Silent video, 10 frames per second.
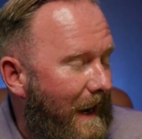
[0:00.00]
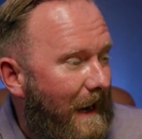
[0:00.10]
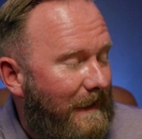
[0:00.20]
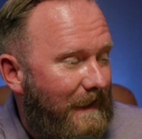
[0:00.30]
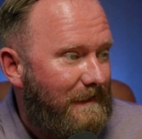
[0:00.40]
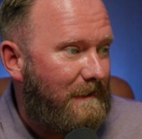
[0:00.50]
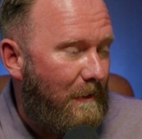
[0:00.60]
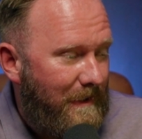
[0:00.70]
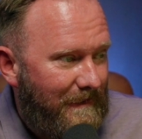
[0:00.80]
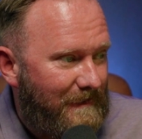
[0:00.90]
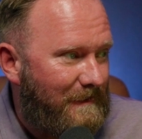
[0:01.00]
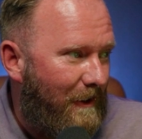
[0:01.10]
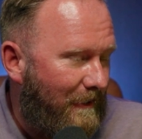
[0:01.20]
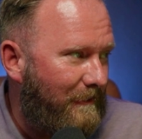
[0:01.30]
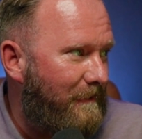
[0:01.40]
I guess going the
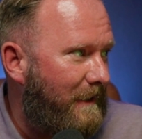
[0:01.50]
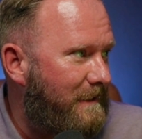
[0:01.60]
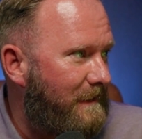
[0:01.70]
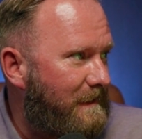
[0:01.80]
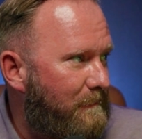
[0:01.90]
soccer direction is